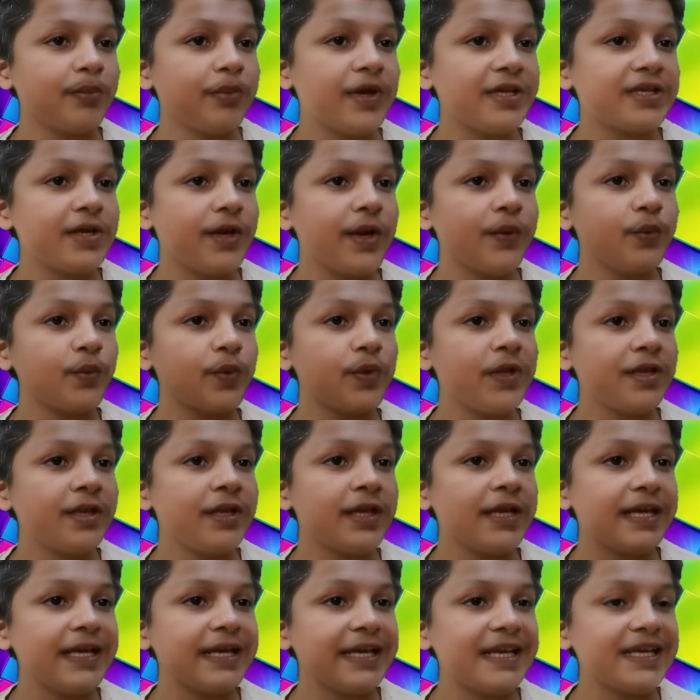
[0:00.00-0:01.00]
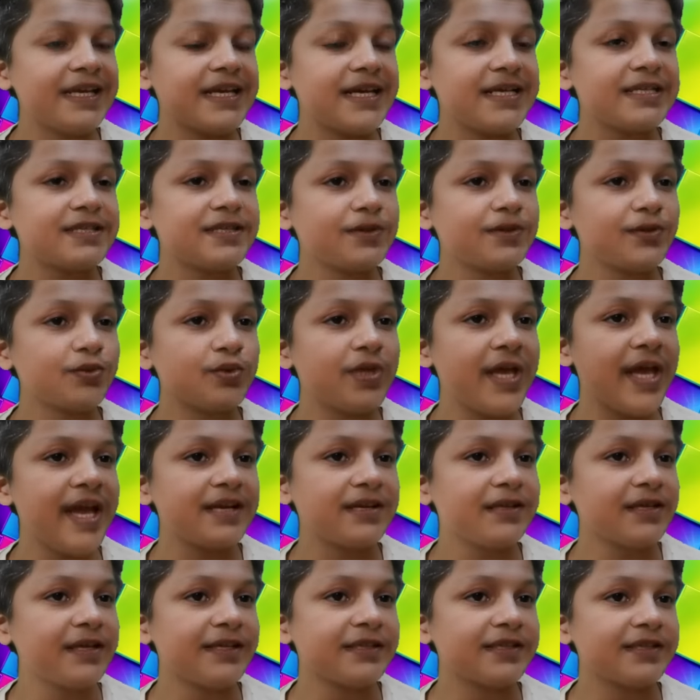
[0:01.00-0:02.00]
but we will get to
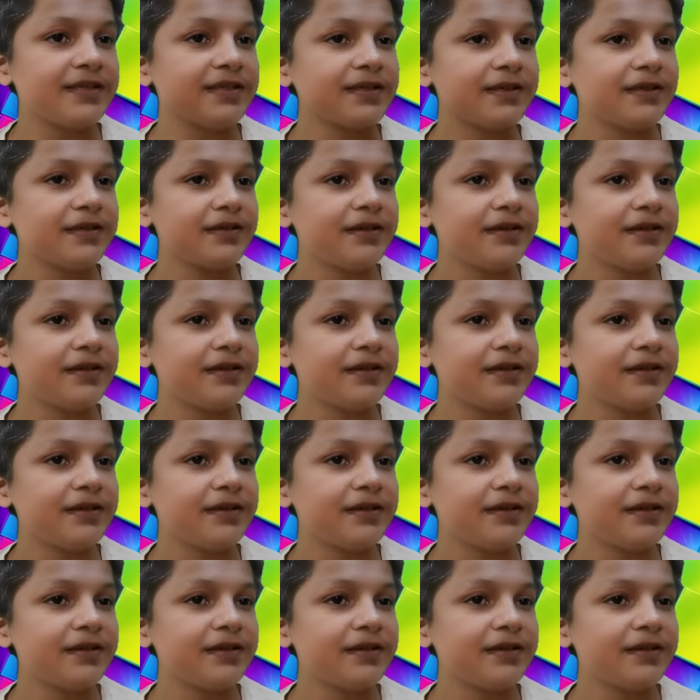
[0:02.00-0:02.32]
that later.